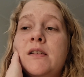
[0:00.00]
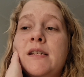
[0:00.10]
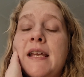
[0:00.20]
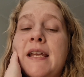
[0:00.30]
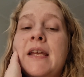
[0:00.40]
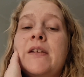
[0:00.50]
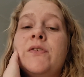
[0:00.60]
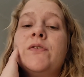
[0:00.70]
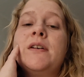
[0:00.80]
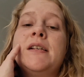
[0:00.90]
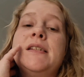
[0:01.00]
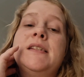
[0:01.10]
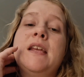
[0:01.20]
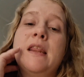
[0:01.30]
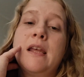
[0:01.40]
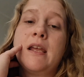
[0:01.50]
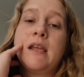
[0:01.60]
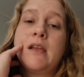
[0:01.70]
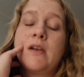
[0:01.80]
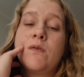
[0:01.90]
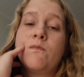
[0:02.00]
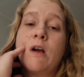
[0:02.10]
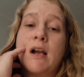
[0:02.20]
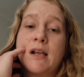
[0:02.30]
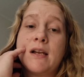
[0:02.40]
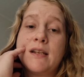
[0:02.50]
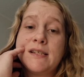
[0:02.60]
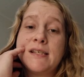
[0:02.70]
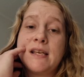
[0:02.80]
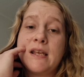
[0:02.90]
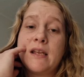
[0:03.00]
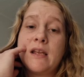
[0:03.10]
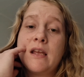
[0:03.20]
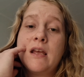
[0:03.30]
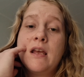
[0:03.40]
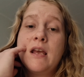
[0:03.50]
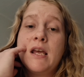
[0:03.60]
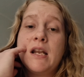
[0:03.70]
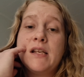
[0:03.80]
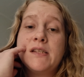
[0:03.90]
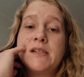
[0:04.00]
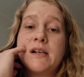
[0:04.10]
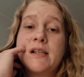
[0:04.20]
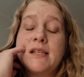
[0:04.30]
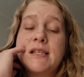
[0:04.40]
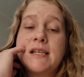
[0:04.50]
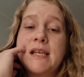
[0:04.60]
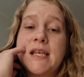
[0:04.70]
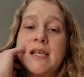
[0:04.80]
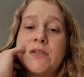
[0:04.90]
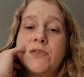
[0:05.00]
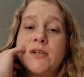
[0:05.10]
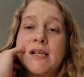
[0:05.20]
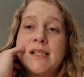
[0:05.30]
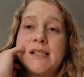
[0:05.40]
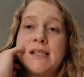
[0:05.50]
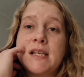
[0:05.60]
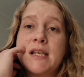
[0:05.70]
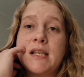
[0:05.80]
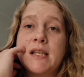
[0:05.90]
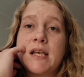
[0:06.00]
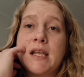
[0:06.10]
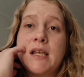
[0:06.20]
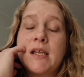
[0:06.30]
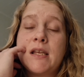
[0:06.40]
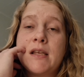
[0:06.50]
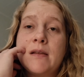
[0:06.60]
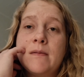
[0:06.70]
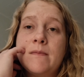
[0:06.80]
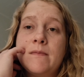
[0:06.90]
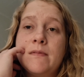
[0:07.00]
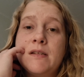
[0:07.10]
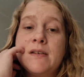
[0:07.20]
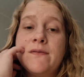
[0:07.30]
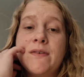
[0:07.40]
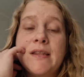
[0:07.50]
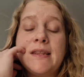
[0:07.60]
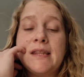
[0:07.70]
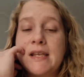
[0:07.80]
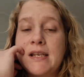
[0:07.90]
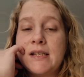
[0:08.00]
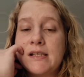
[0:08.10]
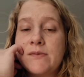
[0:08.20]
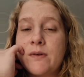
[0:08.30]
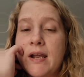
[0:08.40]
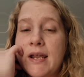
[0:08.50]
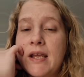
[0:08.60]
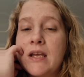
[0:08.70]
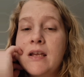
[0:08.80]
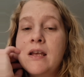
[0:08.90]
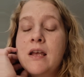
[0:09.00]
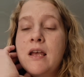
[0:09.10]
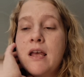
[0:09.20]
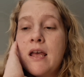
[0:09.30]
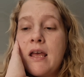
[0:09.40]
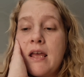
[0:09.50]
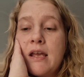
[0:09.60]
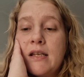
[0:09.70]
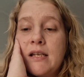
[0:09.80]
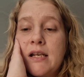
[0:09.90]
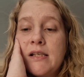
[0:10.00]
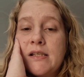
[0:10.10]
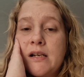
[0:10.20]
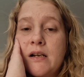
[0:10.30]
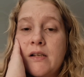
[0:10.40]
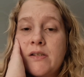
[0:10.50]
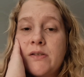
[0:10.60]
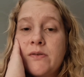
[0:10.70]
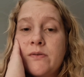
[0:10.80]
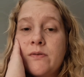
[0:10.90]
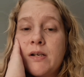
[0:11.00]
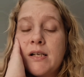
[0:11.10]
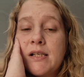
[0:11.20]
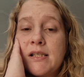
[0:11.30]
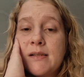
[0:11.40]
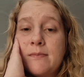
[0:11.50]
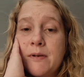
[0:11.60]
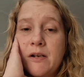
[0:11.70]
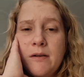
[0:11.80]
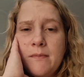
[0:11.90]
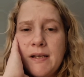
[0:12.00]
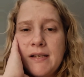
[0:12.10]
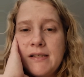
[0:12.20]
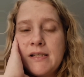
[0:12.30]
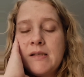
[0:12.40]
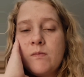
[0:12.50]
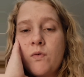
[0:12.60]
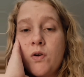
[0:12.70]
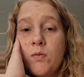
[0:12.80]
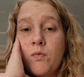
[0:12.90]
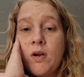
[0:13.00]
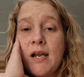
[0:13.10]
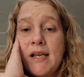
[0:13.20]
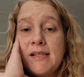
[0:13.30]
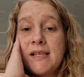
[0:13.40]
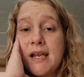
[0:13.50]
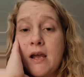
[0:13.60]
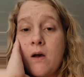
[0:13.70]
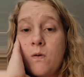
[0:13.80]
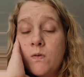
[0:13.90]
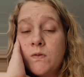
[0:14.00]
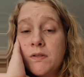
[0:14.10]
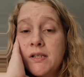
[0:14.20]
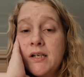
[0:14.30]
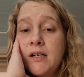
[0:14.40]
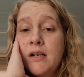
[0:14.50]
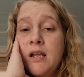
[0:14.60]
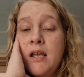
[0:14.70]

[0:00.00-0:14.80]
to take interest in like rock hunting, and I started to take interest in like different things, right? And I started to experiment more and more as I got older,